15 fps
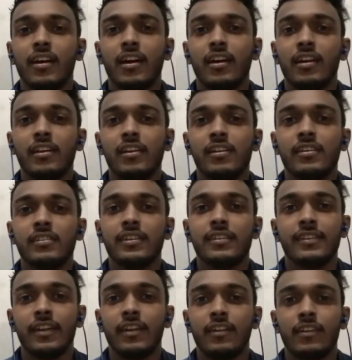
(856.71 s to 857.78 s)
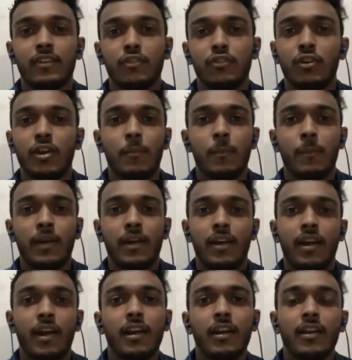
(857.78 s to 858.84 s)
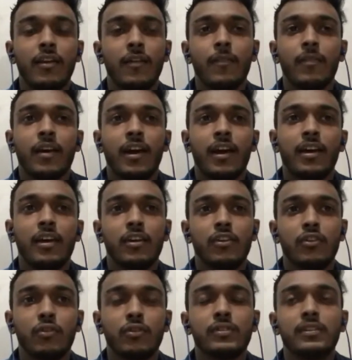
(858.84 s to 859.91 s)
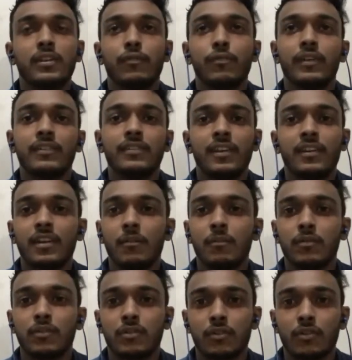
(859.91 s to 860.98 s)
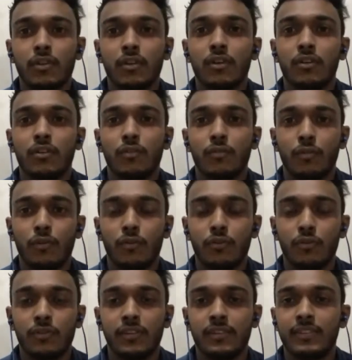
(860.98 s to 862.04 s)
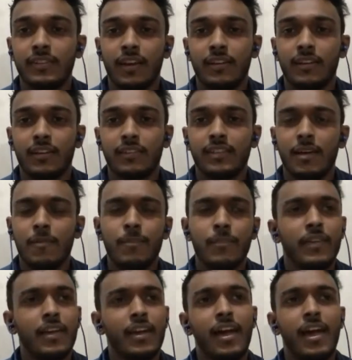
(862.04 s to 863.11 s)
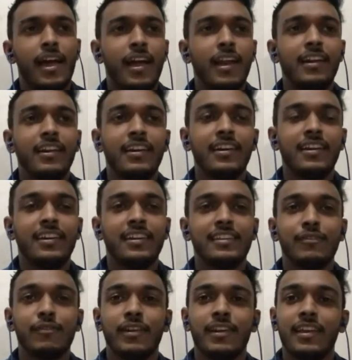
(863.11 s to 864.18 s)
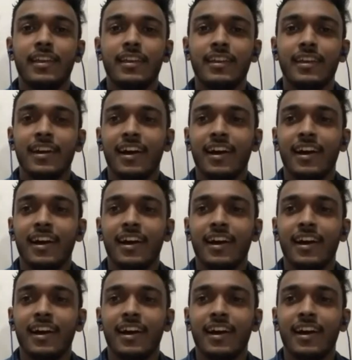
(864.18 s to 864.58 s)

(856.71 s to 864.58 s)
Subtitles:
I just entered to MA, and I used the first attempt for UGC NET exam, and it is very